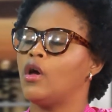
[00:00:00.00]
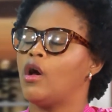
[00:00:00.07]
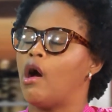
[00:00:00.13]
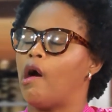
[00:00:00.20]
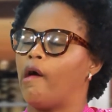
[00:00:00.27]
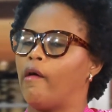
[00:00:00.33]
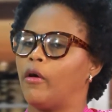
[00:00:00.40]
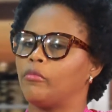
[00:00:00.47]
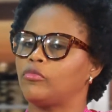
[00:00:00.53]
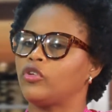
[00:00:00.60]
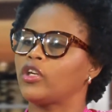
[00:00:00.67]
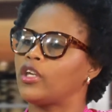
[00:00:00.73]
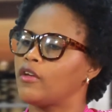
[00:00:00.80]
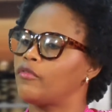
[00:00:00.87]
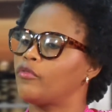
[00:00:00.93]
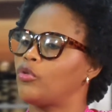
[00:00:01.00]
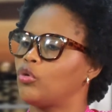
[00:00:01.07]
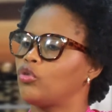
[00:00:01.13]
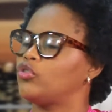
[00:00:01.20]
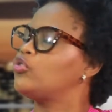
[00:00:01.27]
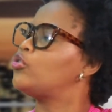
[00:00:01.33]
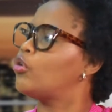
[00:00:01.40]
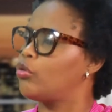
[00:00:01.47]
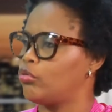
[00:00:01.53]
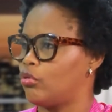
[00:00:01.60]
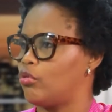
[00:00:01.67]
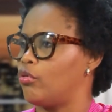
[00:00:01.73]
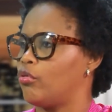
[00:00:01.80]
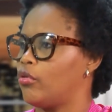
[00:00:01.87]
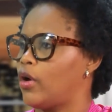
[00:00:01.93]
um, to give those you don't
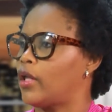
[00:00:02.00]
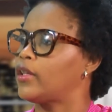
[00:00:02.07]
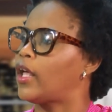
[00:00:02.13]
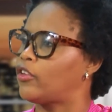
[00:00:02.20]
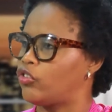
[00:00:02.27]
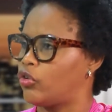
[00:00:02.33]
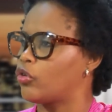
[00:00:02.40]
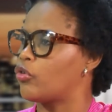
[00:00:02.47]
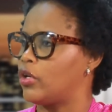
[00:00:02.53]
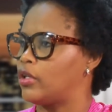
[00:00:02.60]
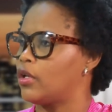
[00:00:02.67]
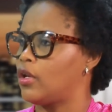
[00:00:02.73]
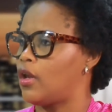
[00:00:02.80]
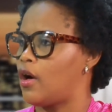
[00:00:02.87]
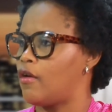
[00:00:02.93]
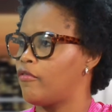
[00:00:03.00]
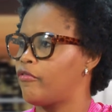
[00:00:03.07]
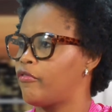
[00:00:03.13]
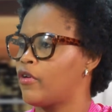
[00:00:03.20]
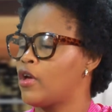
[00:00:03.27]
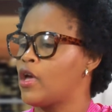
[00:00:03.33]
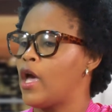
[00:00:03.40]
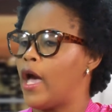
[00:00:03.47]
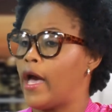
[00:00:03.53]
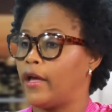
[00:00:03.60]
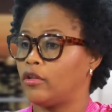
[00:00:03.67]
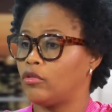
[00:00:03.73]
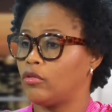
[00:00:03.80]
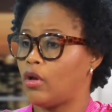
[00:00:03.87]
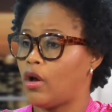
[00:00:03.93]
know, and that's the greater love. Mm-hmm.
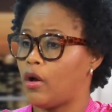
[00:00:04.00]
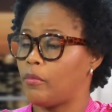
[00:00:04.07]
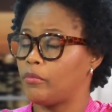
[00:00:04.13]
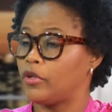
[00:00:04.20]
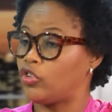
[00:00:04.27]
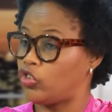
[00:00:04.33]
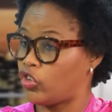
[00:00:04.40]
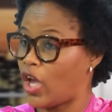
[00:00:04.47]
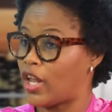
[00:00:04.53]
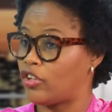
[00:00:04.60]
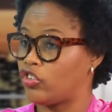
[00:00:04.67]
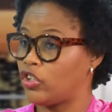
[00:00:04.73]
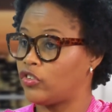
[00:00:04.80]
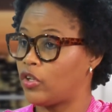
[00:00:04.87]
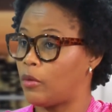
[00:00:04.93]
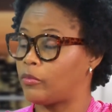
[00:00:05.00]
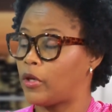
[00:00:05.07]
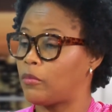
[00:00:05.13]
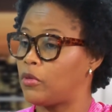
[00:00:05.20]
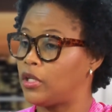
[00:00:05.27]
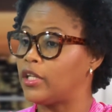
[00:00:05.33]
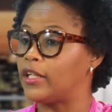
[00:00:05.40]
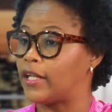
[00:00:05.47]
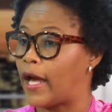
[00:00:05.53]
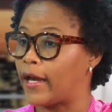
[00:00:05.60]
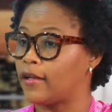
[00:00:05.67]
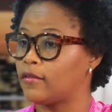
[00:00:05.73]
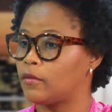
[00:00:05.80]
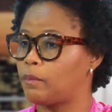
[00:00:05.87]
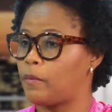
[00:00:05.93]
And um, it's challenging sometimes in the
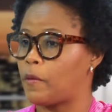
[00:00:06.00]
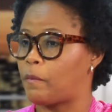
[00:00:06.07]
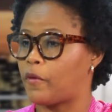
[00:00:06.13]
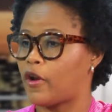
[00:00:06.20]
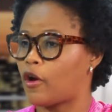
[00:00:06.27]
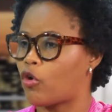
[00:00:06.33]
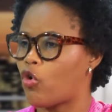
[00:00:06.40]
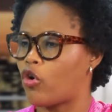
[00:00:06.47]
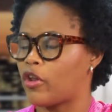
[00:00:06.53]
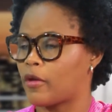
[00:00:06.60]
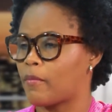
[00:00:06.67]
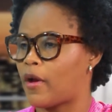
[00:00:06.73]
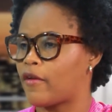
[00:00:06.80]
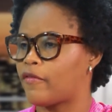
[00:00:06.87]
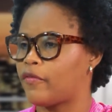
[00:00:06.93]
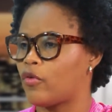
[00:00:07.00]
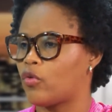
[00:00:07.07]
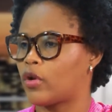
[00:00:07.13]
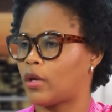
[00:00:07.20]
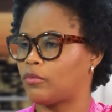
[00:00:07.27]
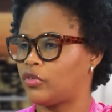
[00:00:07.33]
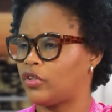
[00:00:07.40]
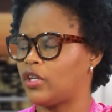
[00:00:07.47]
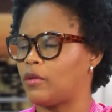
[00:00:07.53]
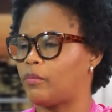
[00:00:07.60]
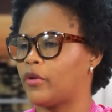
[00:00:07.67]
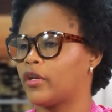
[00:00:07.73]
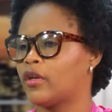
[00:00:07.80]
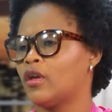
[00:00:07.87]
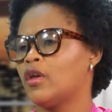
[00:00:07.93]
night. People are calling my phone. I'm
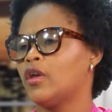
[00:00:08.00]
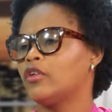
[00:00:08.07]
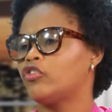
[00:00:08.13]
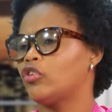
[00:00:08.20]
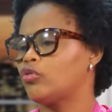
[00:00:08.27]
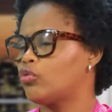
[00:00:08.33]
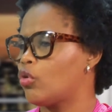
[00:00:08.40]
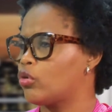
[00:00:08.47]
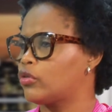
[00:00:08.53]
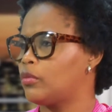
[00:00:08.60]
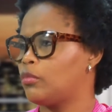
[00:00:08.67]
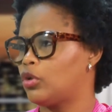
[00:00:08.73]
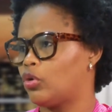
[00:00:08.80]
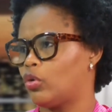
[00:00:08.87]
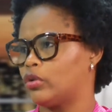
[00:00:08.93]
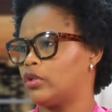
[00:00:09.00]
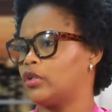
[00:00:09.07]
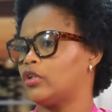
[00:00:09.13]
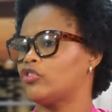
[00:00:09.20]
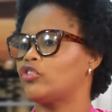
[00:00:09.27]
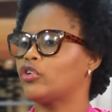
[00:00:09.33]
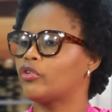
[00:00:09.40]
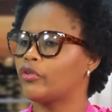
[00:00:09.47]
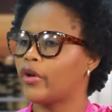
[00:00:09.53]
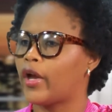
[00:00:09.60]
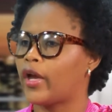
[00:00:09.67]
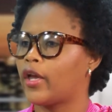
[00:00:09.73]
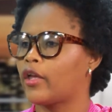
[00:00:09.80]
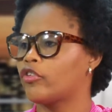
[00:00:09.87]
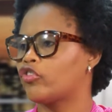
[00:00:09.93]
sleeping just talk to my daughter and she cry
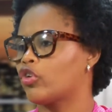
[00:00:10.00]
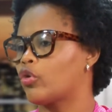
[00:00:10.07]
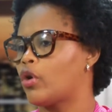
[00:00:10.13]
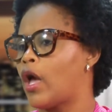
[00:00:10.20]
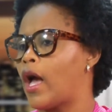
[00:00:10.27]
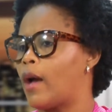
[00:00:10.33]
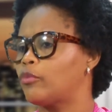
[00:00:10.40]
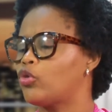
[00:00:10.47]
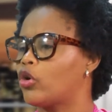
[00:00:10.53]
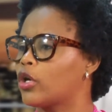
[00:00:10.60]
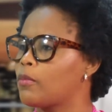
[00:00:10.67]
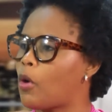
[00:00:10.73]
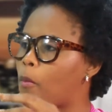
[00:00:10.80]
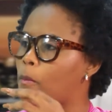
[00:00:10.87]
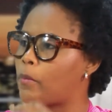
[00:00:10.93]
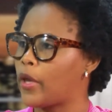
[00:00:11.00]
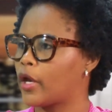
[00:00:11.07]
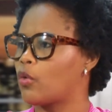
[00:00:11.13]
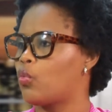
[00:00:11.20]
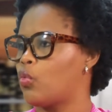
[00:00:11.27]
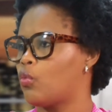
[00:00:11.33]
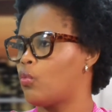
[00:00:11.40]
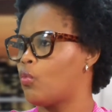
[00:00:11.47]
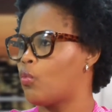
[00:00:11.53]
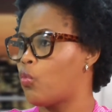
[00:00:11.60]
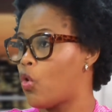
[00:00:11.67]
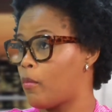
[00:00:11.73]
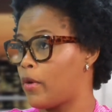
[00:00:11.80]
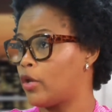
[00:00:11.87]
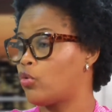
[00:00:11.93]
and she go i'm talking about big
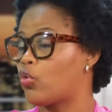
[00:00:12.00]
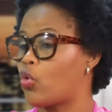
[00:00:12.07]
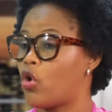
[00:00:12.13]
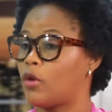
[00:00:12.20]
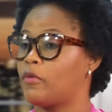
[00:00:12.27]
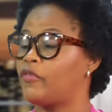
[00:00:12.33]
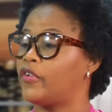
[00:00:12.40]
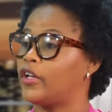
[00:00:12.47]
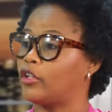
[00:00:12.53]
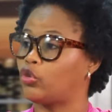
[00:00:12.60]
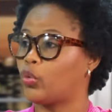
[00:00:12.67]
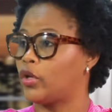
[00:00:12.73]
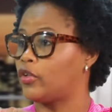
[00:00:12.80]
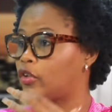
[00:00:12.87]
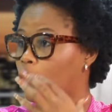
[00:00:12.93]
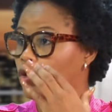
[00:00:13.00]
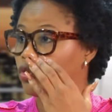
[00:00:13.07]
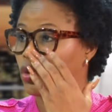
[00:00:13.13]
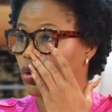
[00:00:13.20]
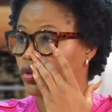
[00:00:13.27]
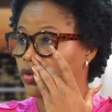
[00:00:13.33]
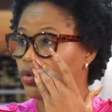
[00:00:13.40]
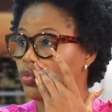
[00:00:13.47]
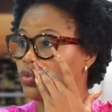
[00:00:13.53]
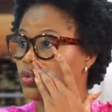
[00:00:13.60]
women who call me for their 20 year old daughter who's